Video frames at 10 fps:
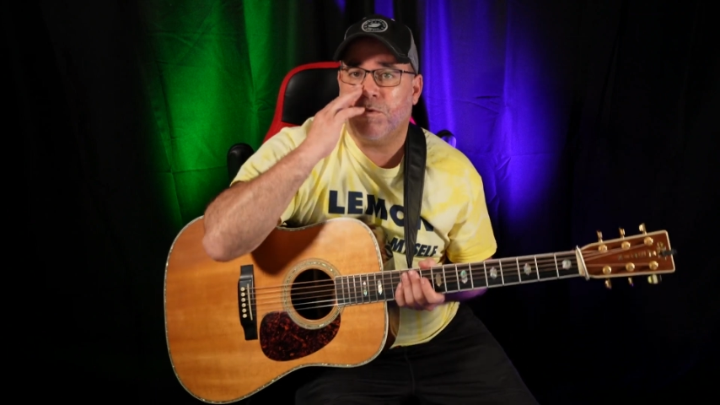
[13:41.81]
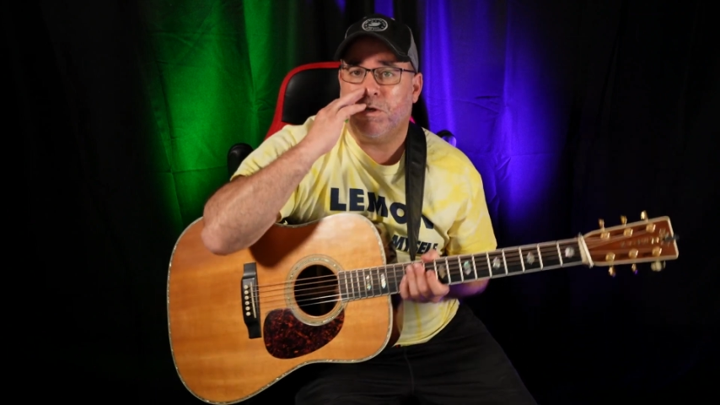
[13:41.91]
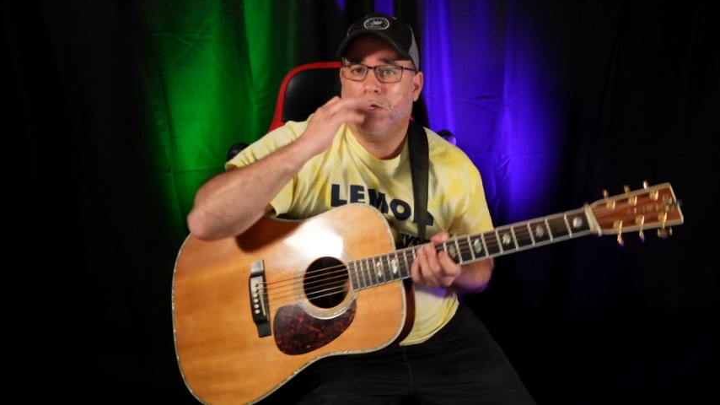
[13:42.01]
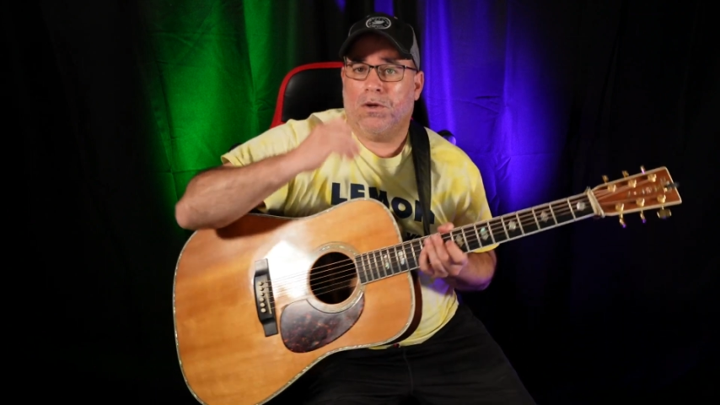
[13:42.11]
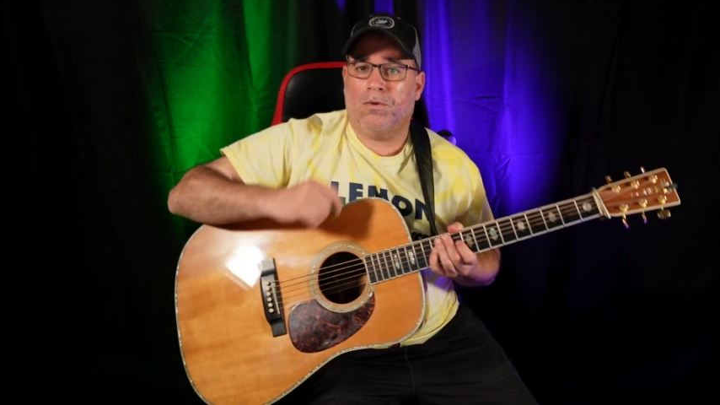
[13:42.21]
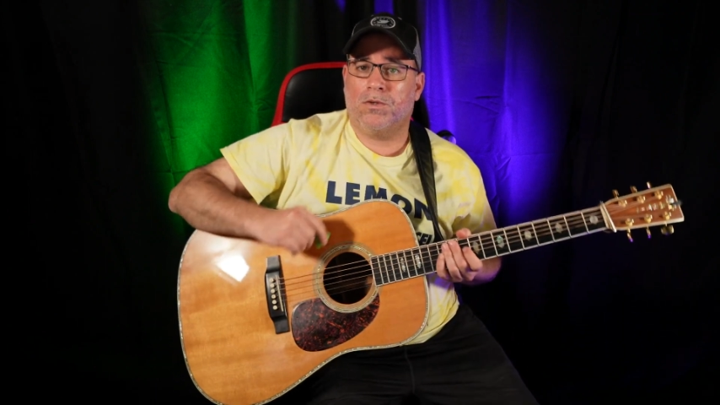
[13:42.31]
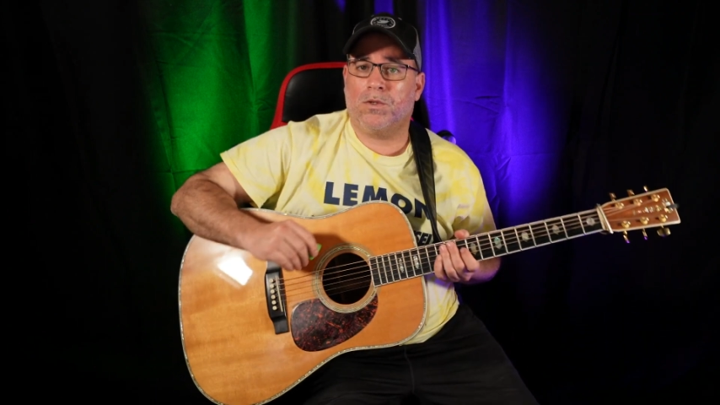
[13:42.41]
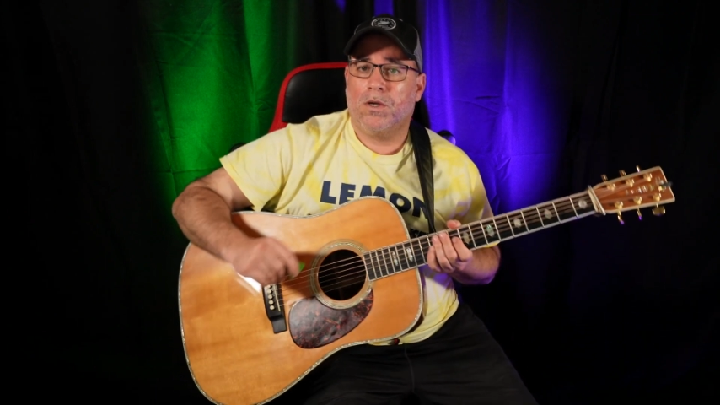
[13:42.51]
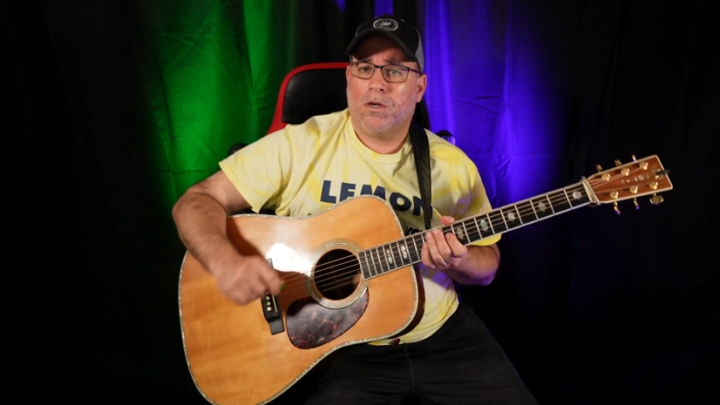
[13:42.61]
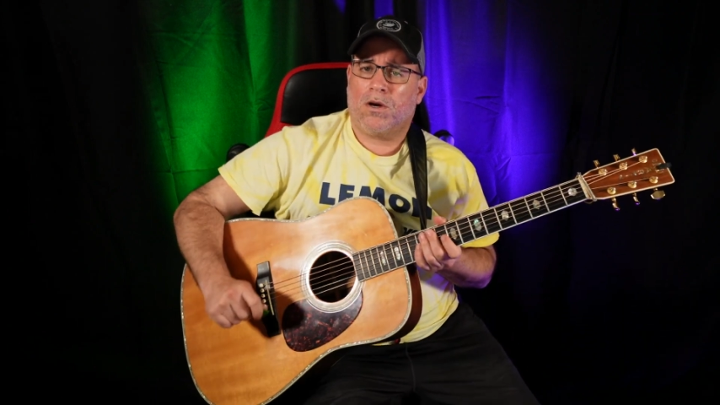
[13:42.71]
we use
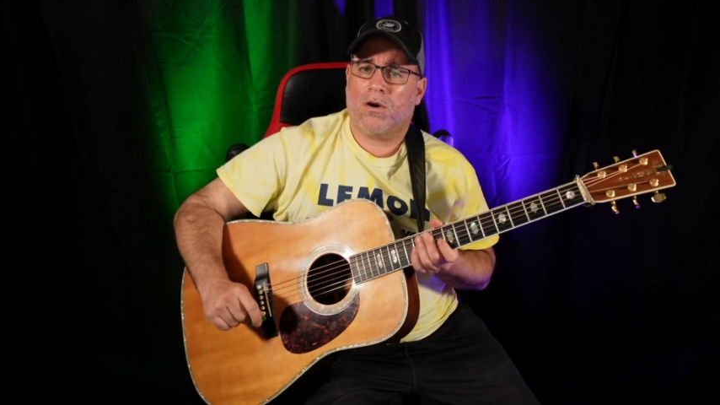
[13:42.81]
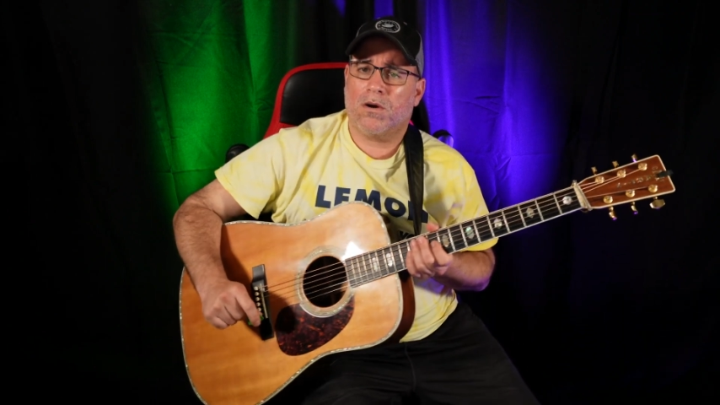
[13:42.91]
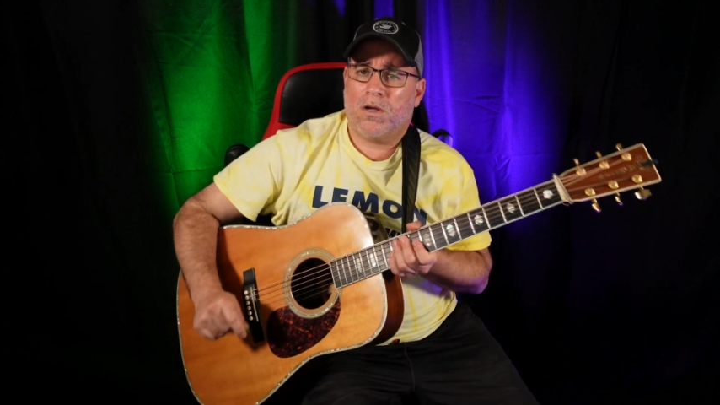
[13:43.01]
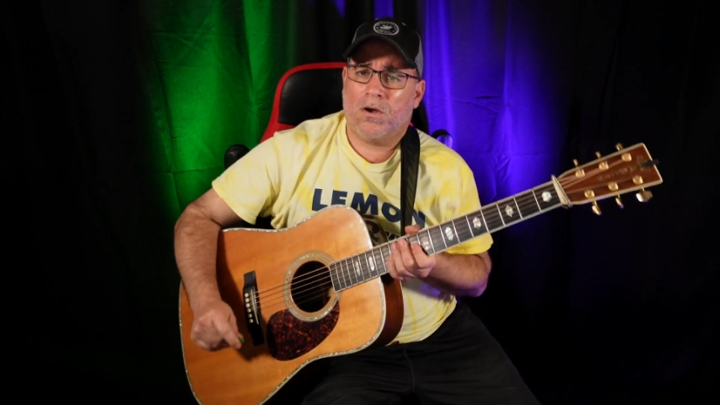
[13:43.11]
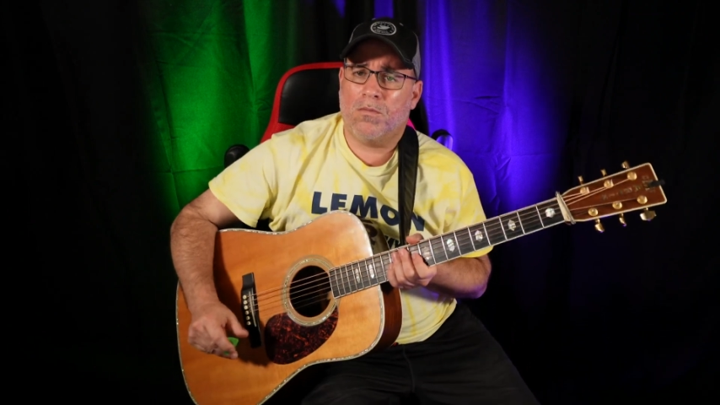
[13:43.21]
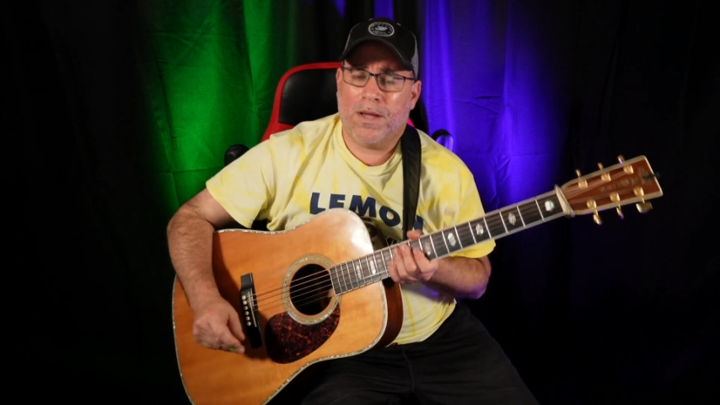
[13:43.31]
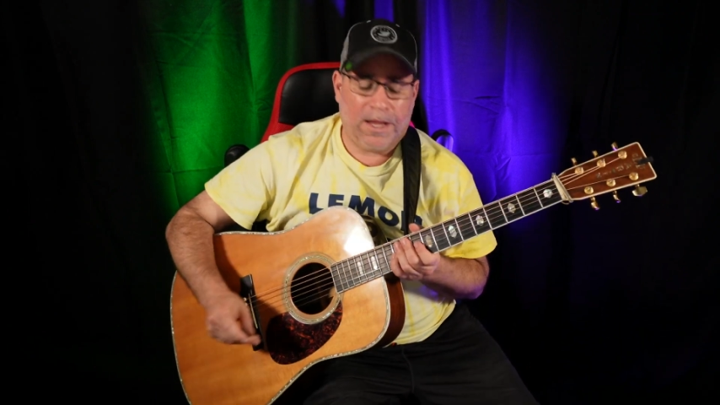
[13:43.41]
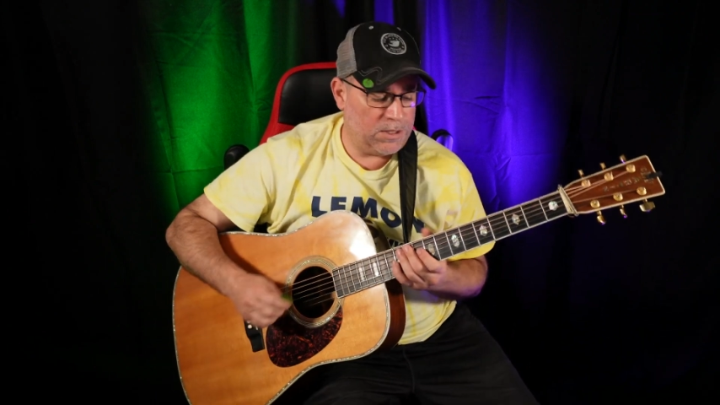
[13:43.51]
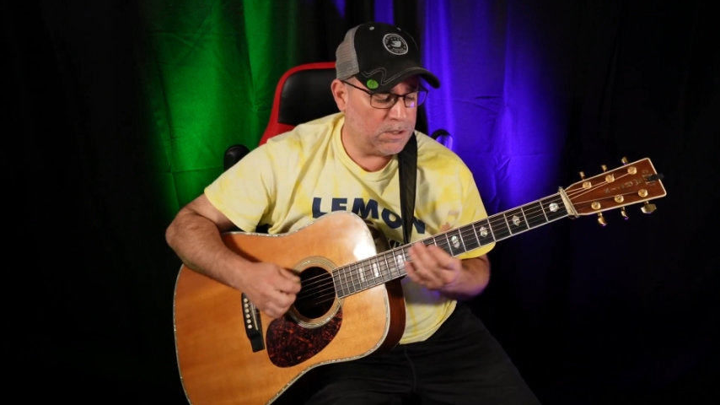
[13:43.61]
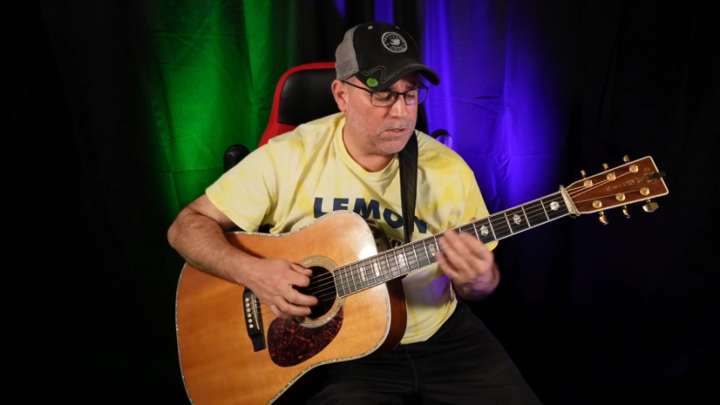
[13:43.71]
Kurt
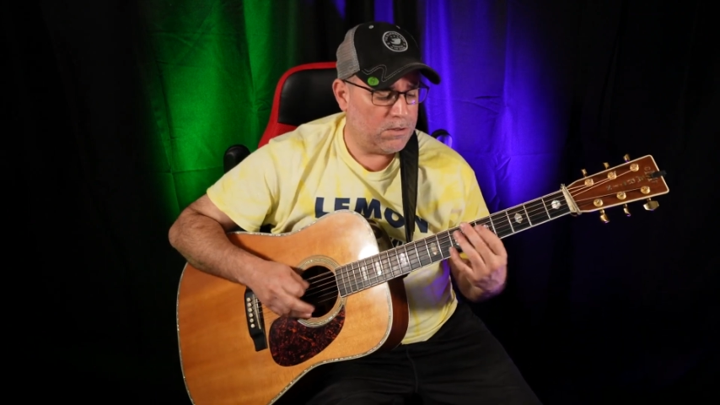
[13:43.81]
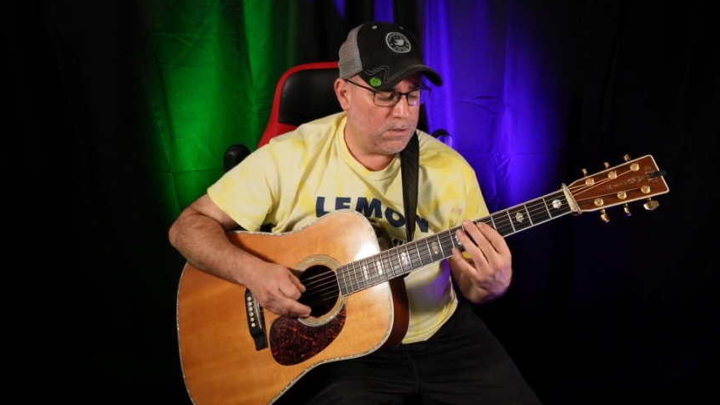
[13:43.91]
Cobain's